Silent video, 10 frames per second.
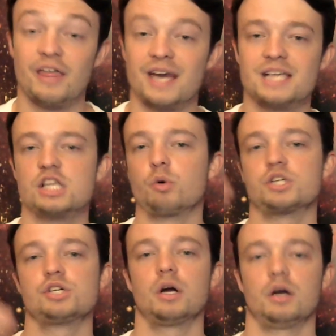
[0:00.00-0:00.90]
That is the
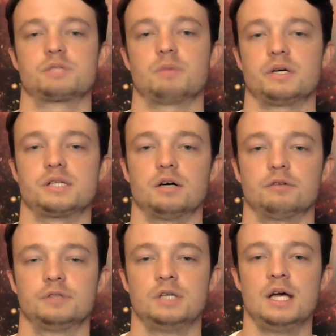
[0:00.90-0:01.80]
question I ask
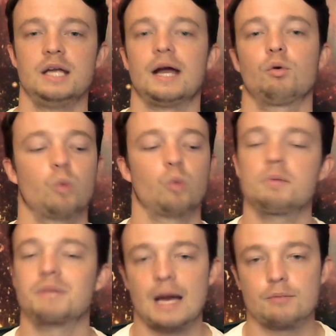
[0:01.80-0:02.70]
myself. Now,
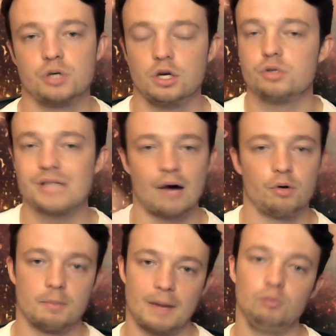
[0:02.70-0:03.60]
when I'm capturing notes
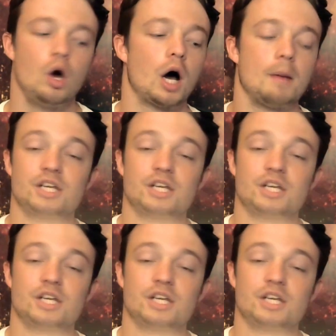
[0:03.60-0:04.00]
out and about,